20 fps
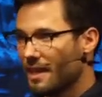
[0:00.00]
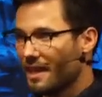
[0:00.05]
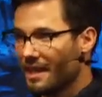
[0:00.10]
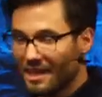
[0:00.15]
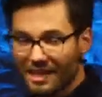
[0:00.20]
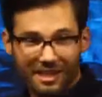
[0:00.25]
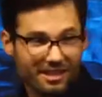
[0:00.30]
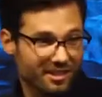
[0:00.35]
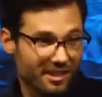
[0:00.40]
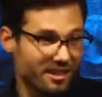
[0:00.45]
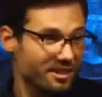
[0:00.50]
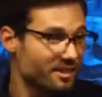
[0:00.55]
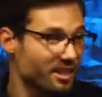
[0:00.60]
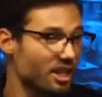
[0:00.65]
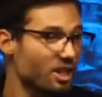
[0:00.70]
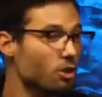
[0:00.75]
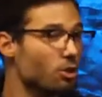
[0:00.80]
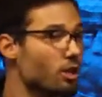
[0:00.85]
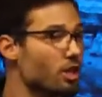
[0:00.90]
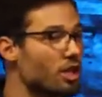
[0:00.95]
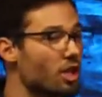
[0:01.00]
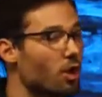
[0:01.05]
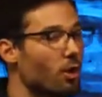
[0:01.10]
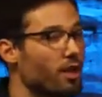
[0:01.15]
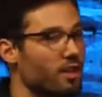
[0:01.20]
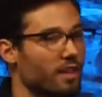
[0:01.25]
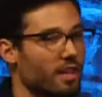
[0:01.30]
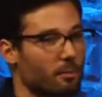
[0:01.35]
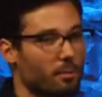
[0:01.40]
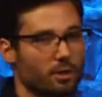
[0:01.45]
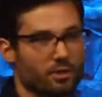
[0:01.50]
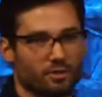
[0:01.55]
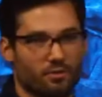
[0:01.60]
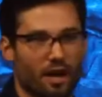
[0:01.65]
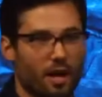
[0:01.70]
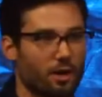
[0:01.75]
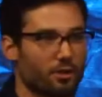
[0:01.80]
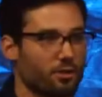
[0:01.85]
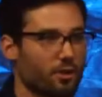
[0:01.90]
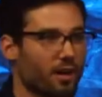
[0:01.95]
He is continually knowing the numbers of
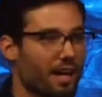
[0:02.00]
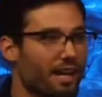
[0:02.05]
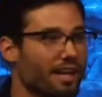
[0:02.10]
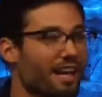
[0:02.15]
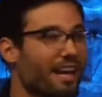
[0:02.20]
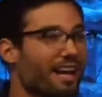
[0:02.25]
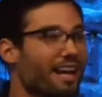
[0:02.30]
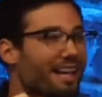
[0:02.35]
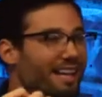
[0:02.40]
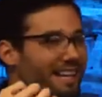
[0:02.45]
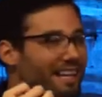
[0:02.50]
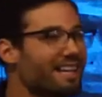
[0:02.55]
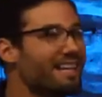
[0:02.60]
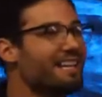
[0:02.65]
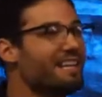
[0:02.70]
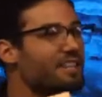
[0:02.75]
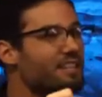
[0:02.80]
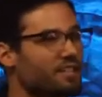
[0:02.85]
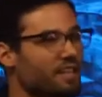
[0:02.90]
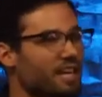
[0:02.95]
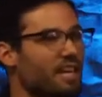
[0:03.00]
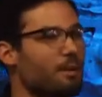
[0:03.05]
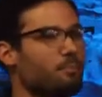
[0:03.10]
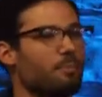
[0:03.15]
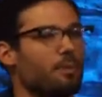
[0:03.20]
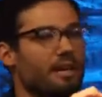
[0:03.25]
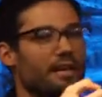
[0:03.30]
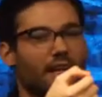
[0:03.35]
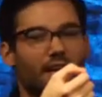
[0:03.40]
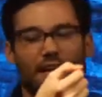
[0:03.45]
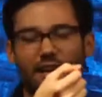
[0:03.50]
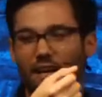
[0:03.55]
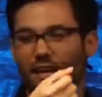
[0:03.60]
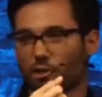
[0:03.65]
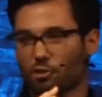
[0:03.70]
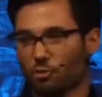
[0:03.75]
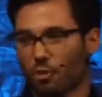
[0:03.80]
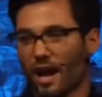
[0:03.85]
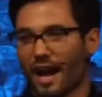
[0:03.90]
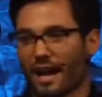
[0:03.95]
hairs on your head. He is keeping
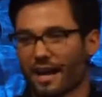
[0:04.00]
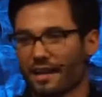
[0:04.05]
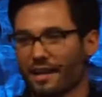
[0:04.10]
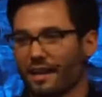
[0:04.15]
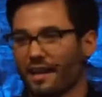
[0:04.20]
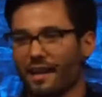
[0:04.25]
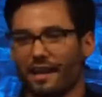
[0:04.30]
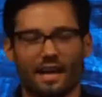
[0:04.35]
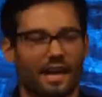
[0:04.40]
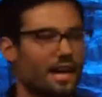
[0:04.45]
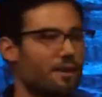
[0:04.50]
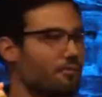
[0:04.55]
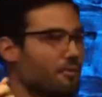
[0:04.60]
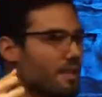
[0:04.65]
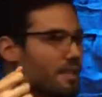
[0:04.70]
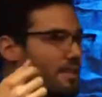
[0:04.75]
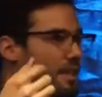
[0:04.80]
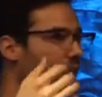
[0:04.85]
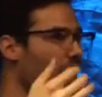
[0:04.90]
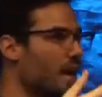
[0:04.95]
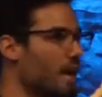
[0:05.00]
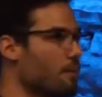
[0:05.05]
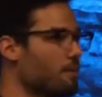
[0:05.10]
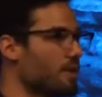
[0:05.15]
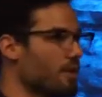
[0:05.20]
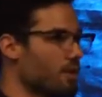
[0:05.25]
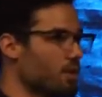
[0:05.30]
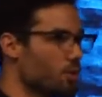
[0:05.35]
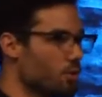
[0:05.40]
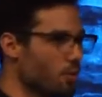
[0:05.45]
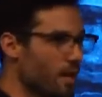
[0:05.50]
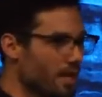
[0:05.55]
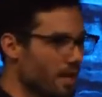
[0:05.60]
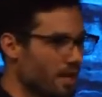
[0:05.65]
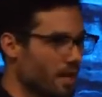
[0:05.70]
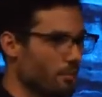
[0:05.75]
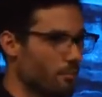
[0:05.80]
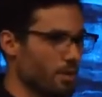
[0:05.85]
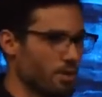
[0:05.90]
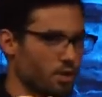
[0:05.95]
track. Every time that you wake
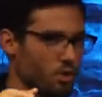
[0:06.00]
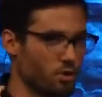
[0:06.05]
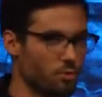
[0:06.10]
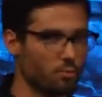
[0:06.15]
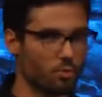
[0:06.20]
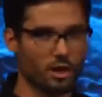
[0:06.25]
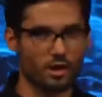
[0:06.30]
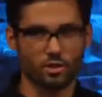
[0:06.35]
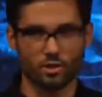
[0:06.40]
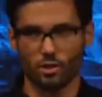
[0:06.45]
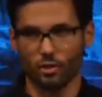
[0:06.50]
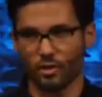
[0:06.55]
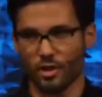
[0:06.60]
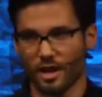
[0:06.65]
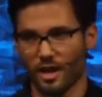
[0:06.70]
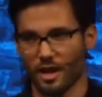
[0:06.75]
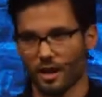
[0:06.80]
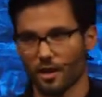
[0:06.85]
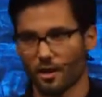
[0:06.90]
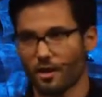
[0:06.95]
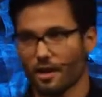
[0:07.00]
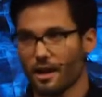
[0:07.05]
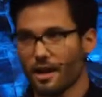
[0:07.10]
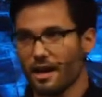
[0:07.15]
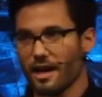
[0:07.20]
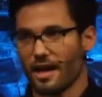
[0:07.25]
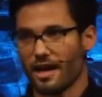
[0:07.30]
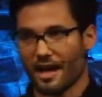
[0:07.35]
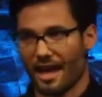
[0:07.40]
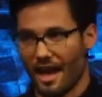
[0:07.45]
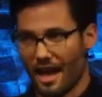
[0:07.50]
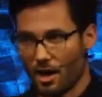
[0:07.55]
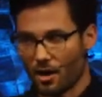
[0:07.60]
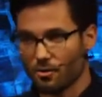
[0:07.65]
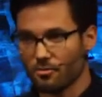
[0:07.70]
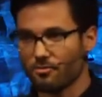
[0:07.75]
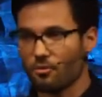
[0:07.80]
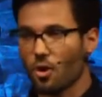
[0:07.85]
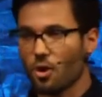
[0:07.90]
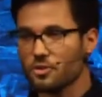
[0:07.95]
up and you brush your hair and
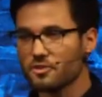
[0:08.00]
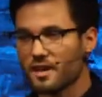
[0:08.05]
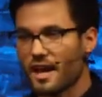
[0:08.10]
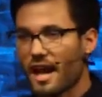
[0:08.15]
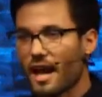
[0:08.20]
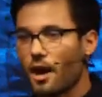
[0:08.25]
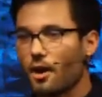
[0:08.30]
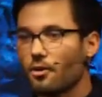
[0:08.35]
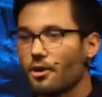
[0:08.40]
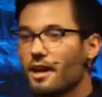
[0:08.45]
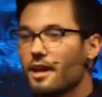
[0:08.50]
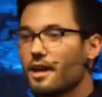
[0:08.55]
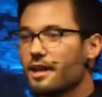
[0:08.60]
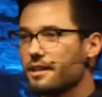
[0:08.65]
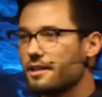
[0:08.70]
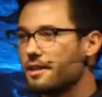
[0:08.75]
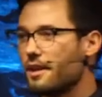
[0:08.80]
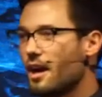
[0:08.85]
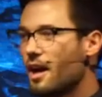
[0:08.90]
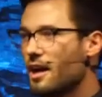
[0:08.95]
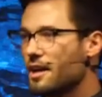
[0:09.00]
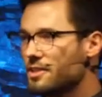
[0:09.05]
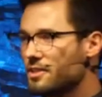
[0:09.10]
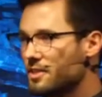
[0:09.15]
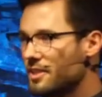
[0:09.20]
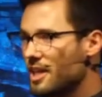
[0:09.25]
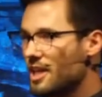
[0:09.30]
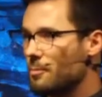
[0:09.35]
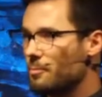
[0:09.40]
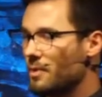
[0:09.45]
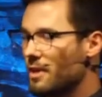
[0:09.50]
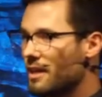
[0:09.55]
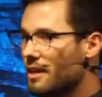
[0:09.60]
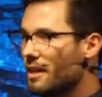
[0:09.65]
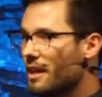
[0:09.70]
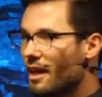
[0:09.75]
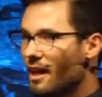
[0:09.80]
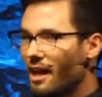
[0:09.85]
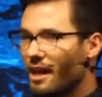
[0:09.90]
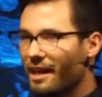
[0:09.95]
hair falls out, God is
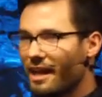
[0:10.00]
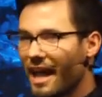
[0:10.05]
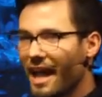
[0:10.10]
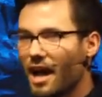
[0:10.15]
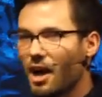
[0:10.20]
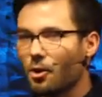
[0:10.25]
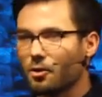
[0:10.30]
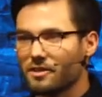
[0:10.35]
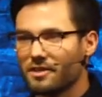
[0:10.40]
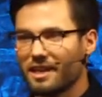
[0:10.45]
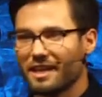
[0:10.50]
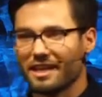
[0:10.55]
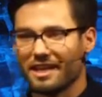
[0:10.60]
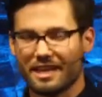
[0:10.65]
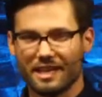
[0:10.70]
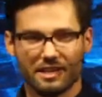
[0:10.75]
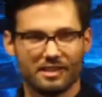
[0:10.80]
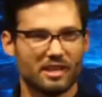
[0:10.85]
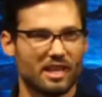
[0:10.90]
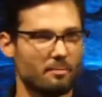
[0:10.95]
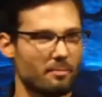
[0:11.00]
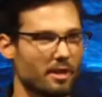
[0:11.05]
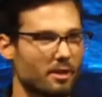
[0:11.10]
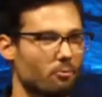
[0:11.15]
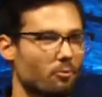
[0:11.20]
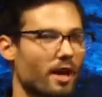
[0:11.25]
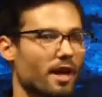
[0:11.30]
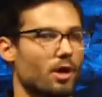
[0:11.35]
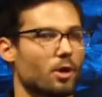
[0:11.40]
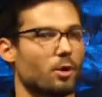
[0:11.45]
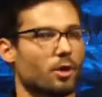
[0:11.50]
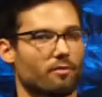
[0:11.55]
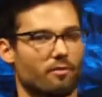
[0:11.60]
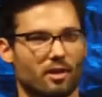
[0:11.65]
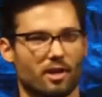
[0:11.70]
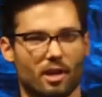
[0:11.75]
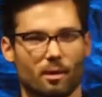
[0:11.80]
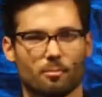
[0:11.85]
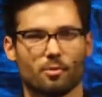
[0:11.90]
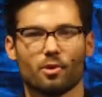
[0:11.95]
keeping account, and he is keeping record of
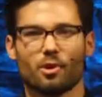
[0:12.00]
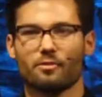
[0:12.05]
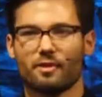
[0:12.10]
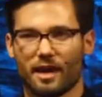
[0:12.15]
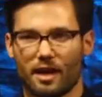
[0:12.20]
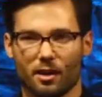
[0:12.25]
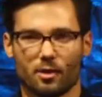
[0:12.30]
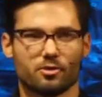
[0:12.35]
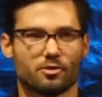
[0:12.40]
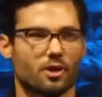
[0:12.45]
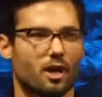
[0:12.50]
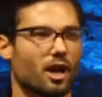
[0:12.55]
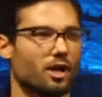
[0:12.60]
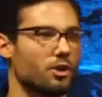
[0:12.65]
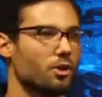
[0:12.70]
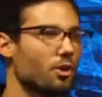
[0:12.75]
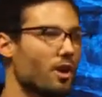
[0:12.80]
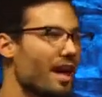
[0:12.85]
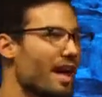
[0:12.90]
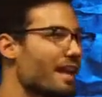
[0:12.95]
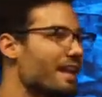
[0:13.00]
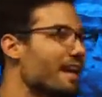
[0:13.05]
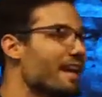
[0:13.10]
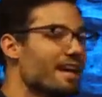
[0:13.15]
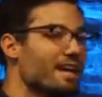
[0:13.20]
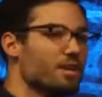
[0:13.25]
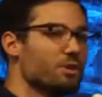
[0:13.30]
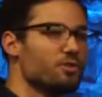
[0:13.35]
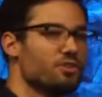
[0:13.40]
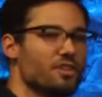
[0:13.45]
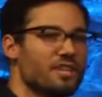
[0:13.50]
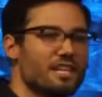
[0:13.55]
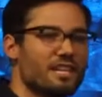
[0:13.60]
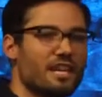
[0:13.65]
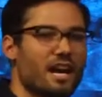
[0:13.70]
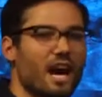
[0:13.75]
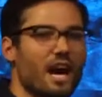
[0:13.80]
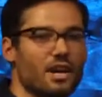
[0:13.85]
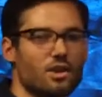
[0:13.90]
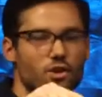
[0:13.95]
the number of hairs on your head. You see,
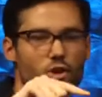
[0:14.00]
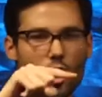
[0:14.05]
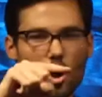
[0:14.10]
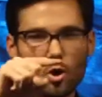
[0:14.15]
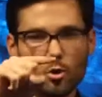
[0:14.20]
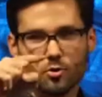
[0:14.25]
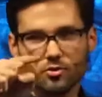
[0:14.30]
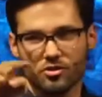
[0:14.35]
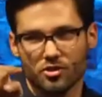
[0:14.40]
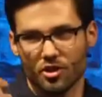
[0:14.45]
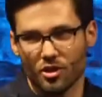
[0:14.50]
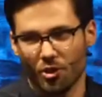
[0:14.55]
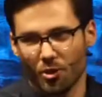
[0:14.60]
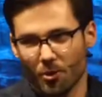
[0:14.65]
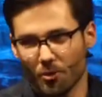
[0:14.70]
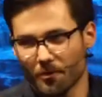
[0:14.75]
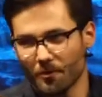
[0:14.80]
God knows you.